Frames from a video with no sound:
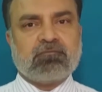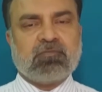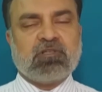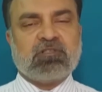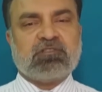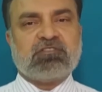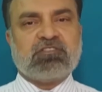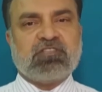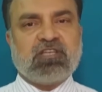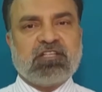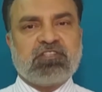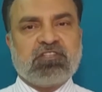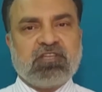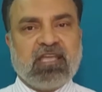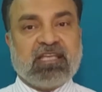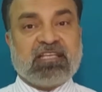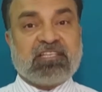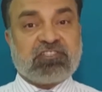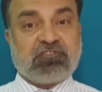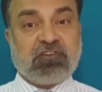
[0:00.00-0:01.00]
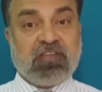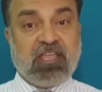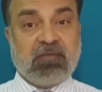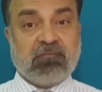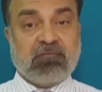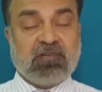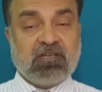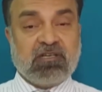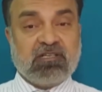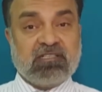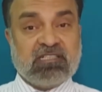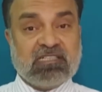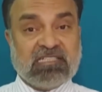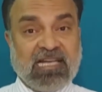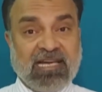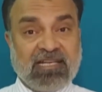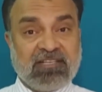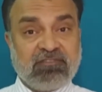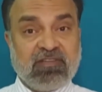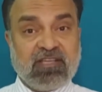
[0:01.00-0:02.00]
Such extreme
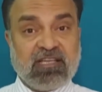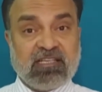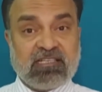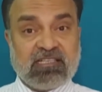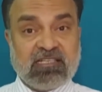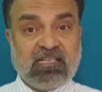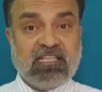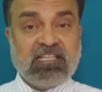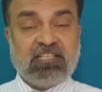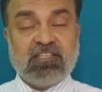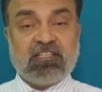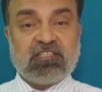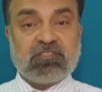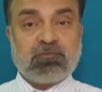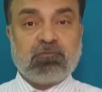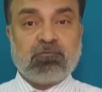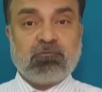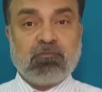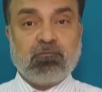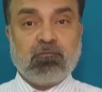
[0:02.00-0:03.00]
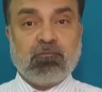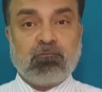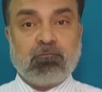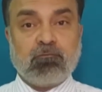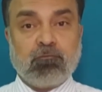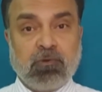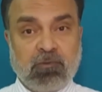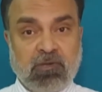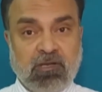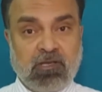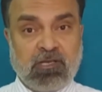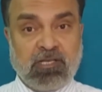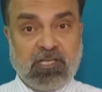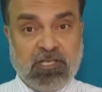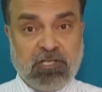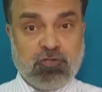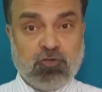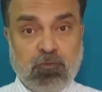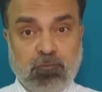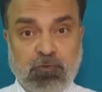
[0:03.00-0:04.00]
right-wing
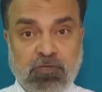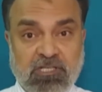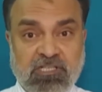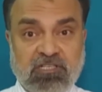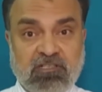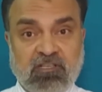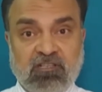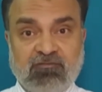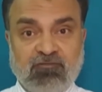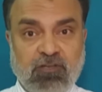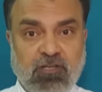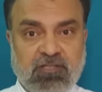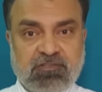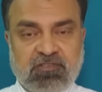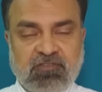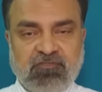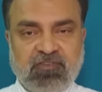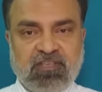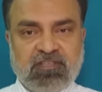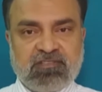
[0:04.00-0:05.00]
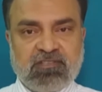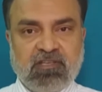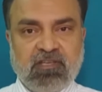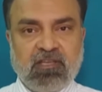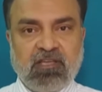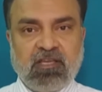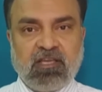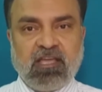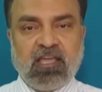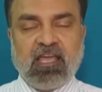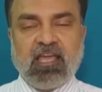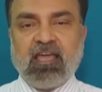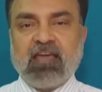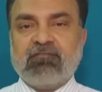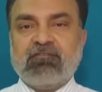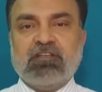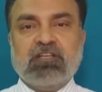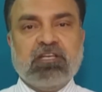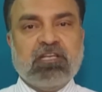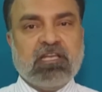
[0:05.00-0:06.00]
religio-political philosophies
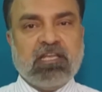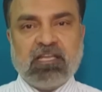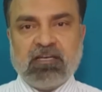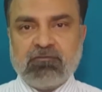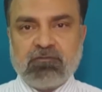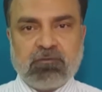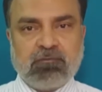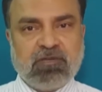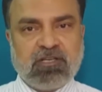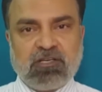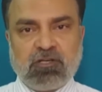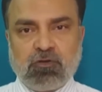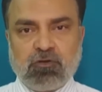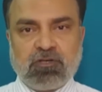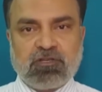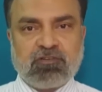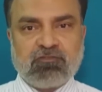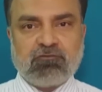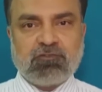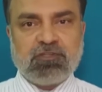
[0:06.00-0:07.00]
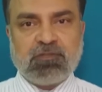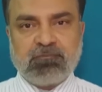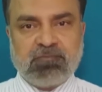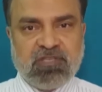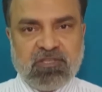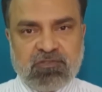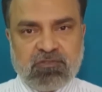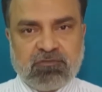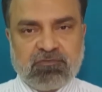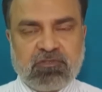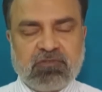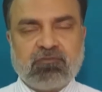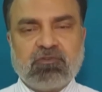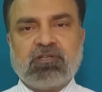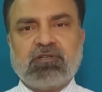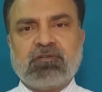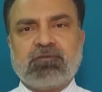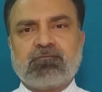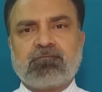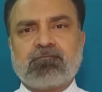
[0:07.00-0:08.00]
have never been good for the peace of the world.
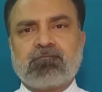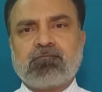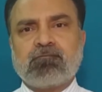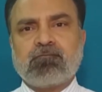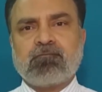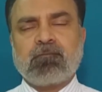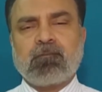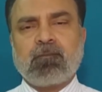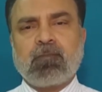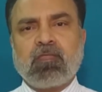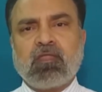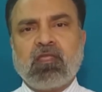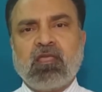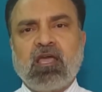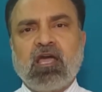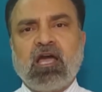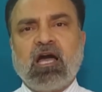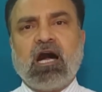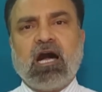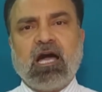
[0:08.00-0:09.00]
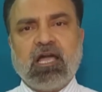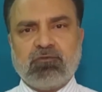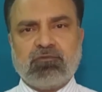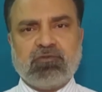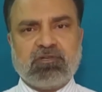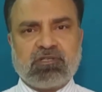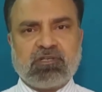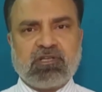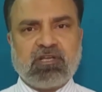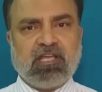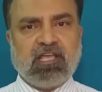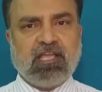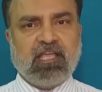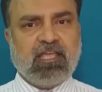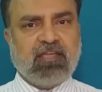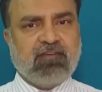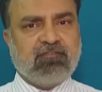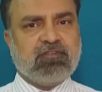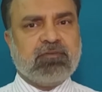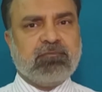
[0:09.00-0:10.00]
However,
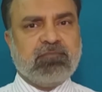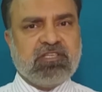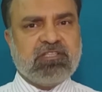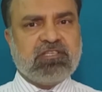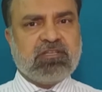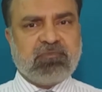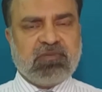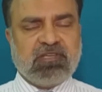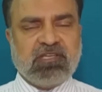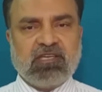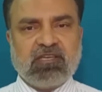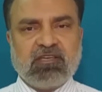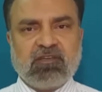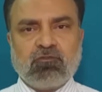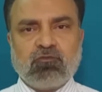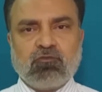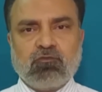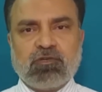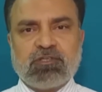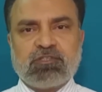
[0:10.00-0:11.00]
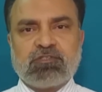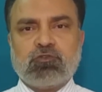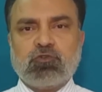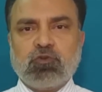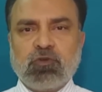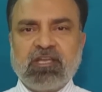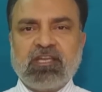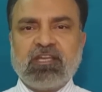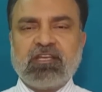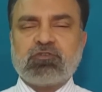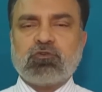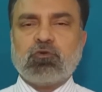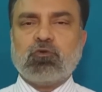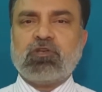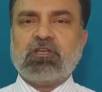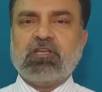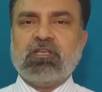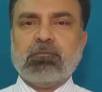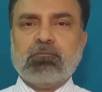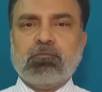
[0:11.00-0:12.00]
if the BJP was doing it
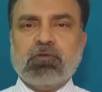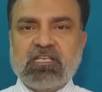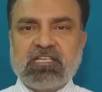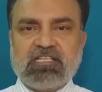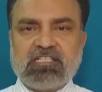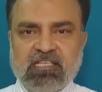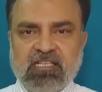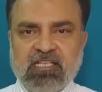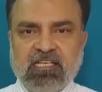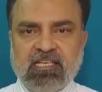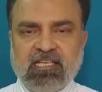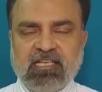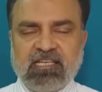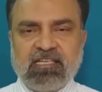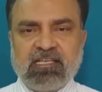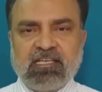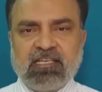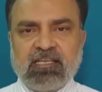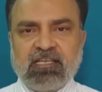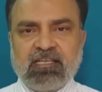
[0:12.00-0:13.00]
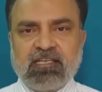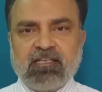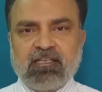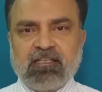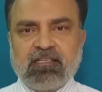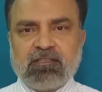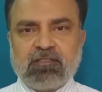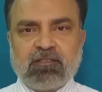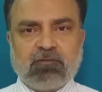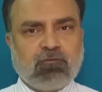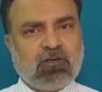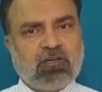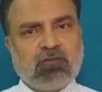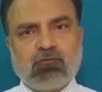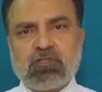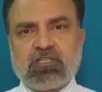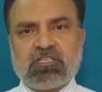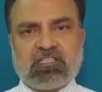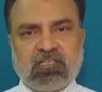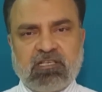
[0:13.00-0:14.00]
only politically, the world
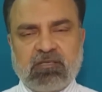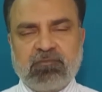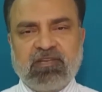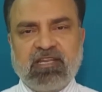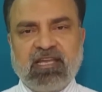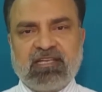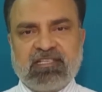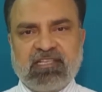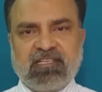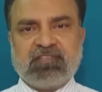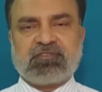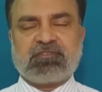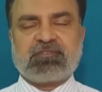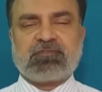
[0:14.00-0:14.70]
will still be at ease.